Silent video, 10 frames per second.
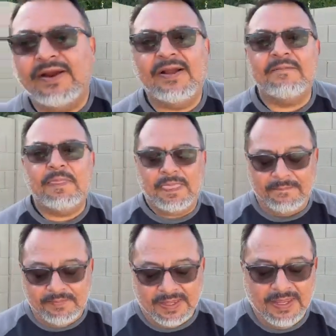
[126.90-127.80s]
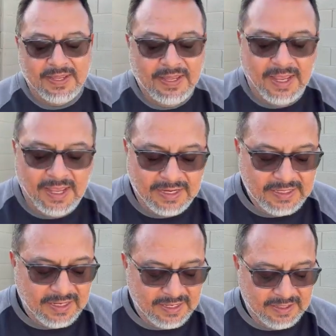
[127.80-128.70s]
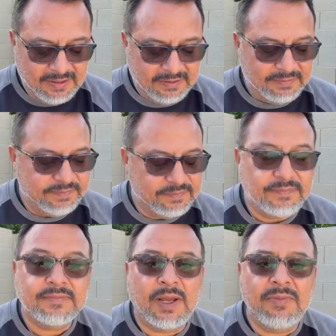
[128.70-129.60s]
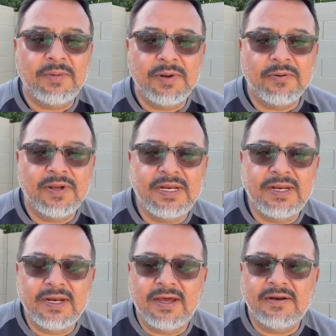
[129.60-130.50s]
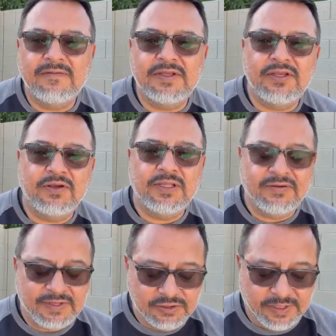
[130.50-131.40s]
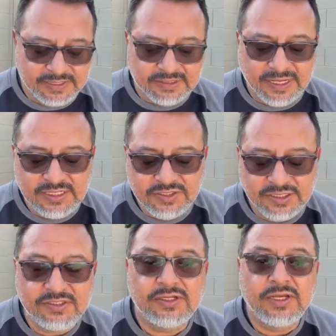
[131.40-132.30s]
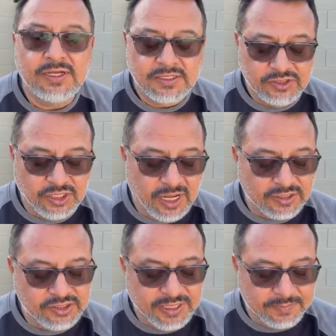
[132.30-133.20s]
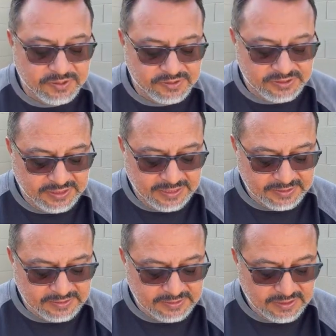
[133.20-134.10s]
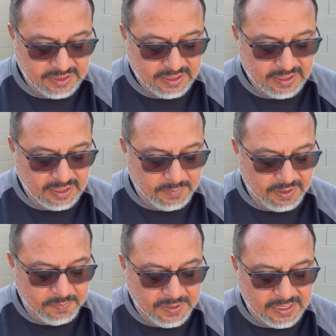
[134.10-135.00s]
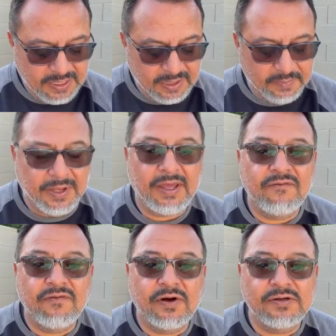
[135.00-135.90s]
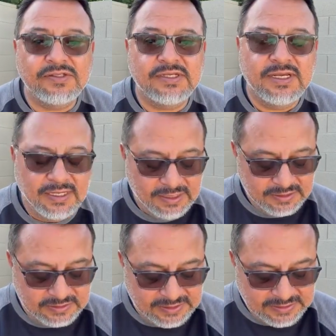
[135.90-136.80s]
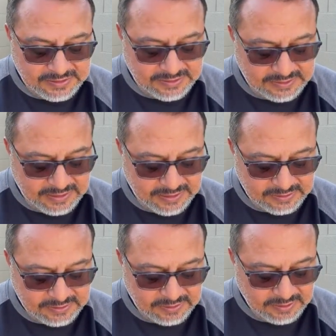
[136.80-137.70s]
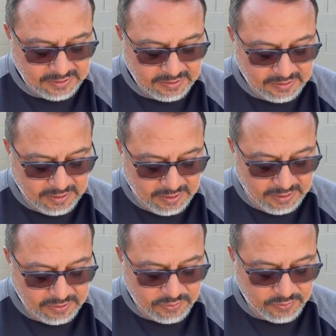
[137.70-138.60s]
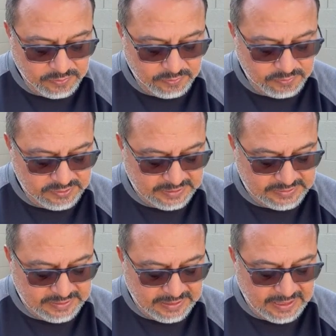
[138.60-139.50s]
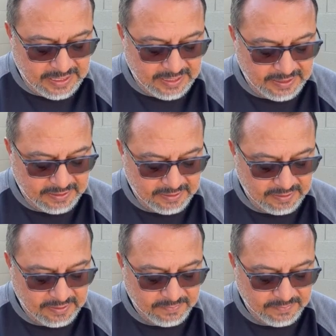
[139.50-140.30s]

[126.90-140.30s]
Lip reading: All right. And I'm going to be reading out of the New Living Translations, John chapter 6. And I'm going to pick up at verse 66 through 69.